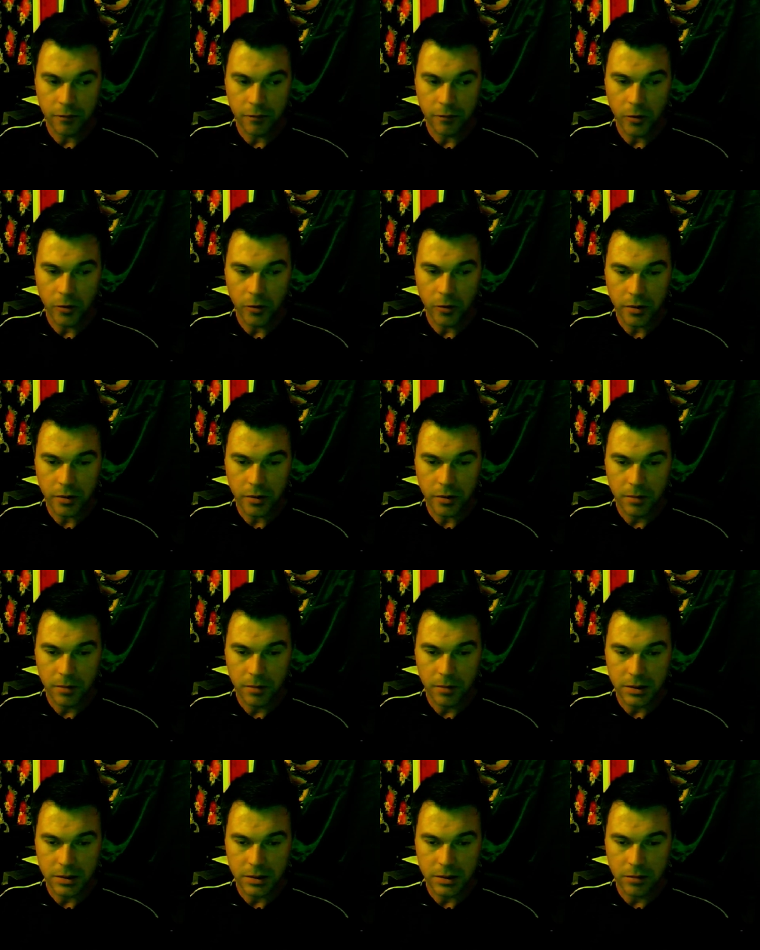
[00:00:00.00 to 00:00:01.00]
forth,
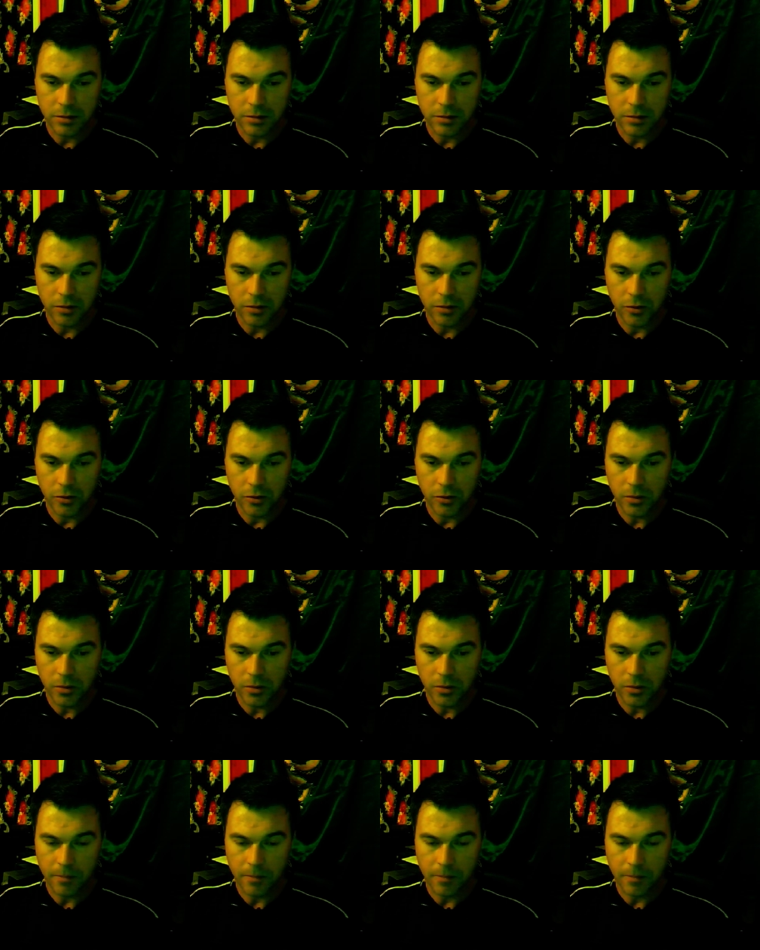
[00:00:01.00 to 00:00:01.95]
a symbol of all?